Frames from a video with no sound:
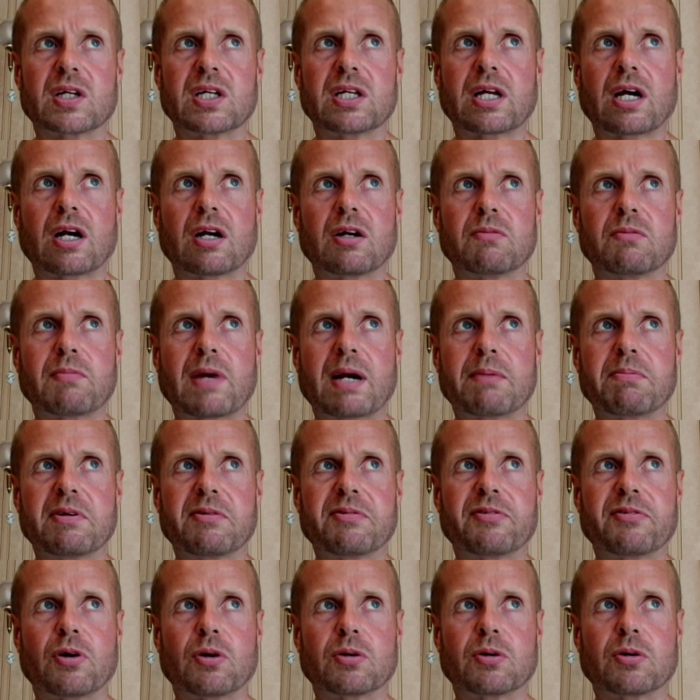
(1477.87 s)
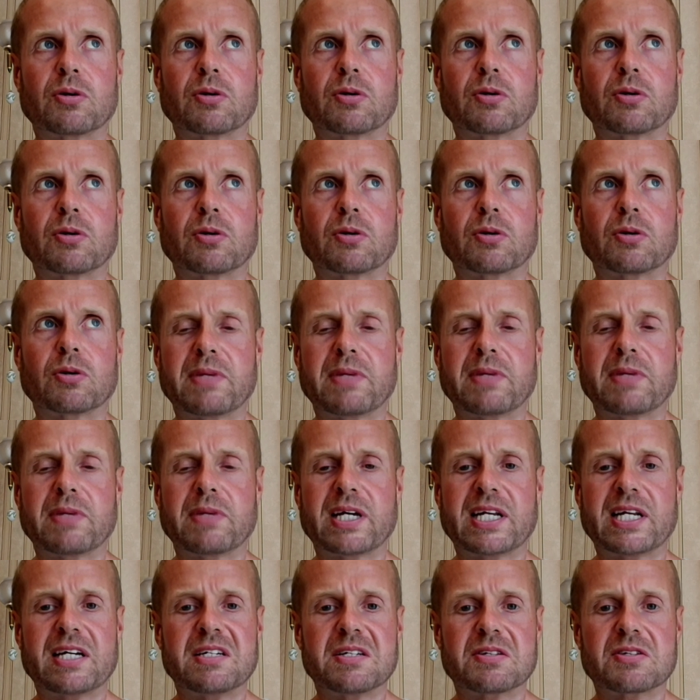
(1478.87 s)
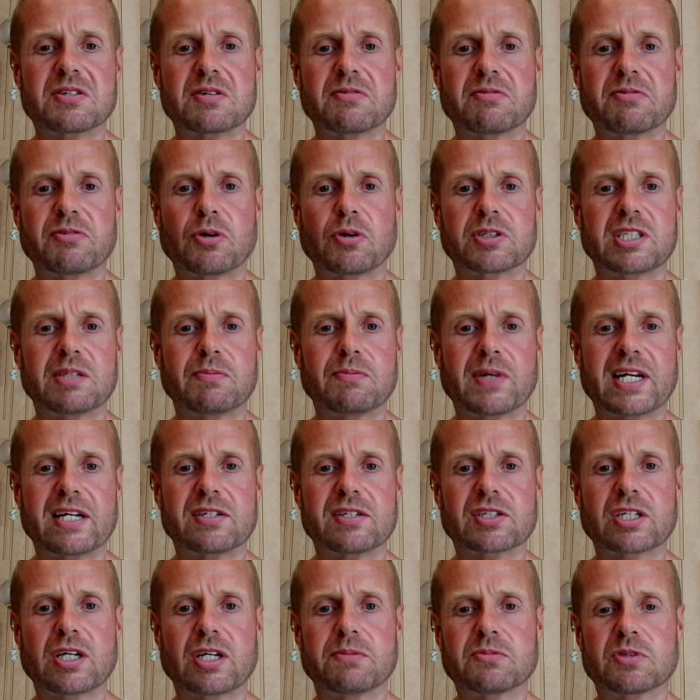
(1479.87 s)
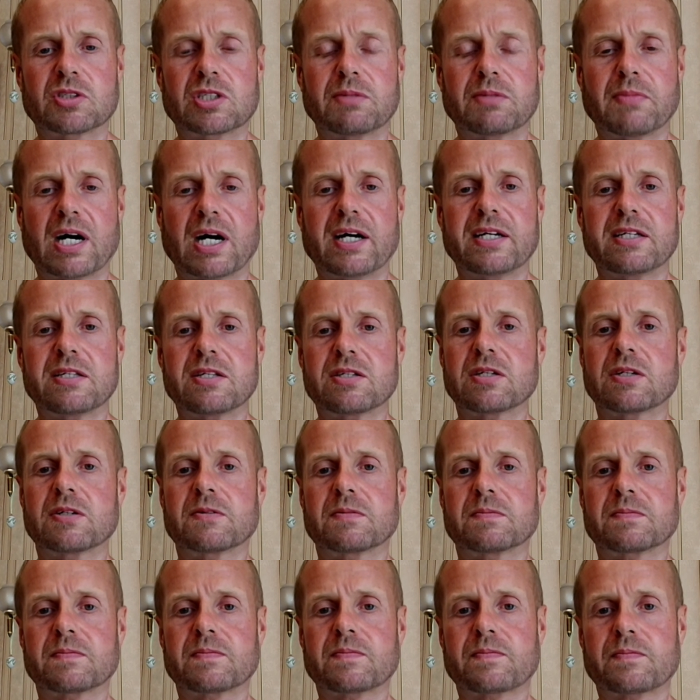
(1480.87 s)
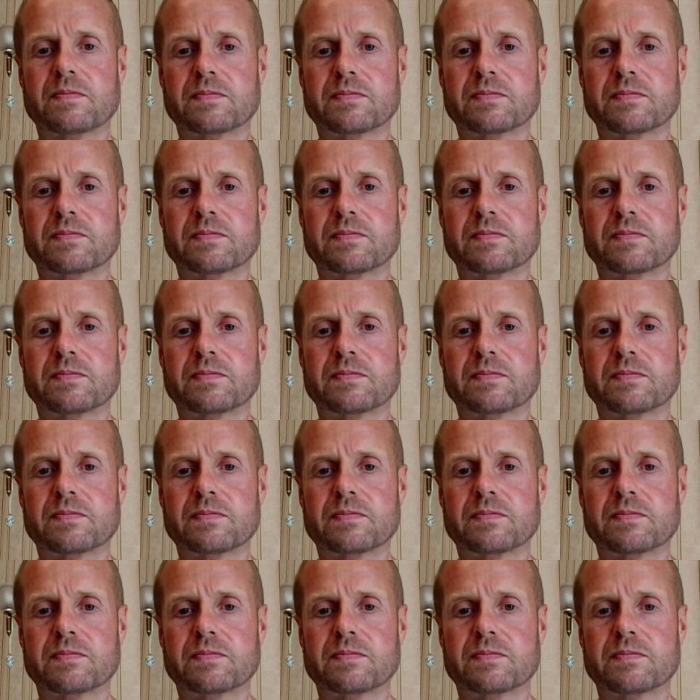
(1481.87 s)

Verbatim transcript: You know, maybe 40 minutes, 40 minutes comes hmm. to mind. Hmm.